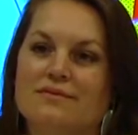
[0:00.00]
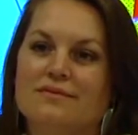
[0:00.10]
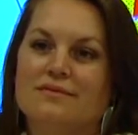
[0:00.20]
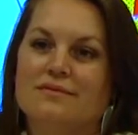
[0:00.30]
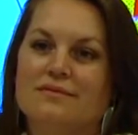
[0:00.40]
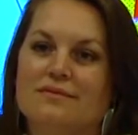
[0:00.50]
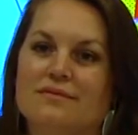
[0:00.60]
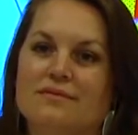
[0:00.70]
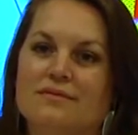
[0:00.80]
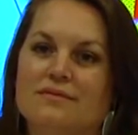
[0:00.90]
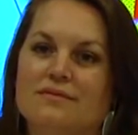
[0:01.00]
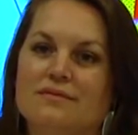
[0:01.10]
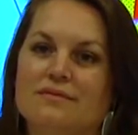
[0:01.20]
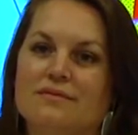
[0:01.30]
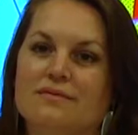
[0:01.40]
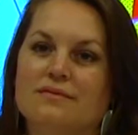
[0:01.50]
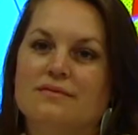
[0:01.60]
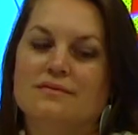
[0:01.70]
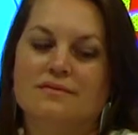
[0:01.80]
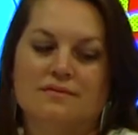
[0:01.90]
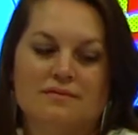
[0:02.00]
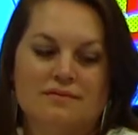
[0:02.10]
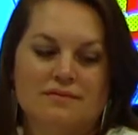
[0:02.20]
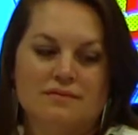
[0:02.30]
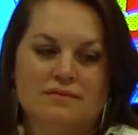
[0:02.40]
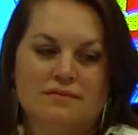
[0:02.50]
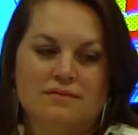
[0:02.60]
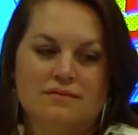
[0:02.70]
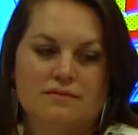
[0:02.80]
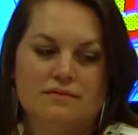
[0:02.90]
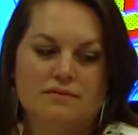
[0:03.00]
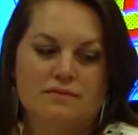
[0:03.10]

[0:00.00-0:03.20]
This person isn't speaking.